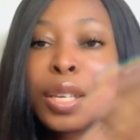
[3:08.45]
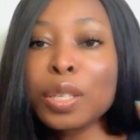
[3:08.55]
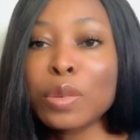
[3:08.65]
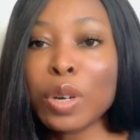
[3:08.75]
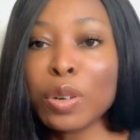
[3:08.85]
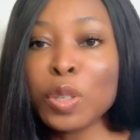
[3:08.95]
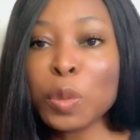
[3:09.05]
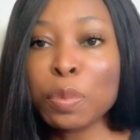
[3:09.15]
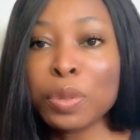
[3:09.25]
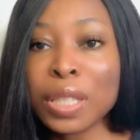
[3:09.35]
So we're going
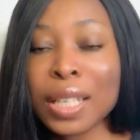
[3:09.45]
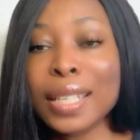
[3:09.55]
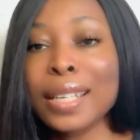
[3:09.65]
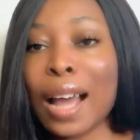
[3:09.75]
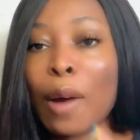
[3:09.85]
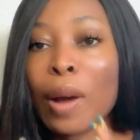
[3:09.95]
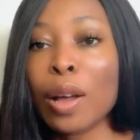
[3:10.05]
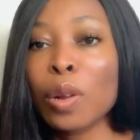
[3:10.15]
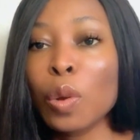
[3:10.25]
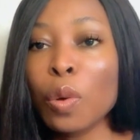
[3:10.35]
to put in our
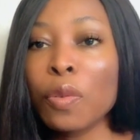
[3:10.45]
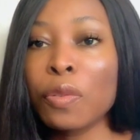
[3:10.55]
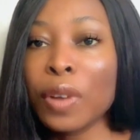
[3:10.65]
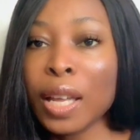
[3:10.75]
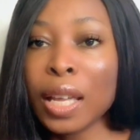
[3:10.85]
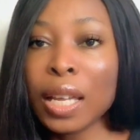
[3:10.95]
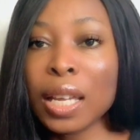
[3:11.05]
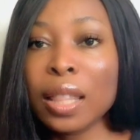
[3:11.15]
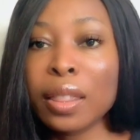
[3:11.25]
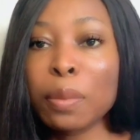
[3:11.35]
clove
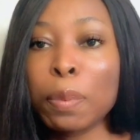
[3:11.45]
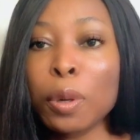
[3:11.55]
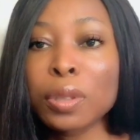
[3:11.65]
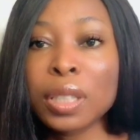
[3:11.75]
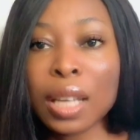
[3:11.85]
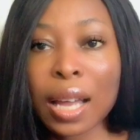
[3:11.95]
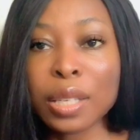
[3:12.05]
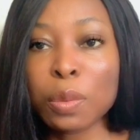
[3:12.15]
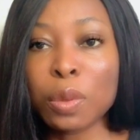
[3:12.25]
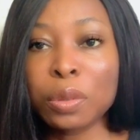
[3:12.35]
in the pot
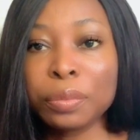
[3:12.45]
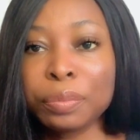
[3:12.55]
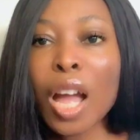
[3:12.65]
as well.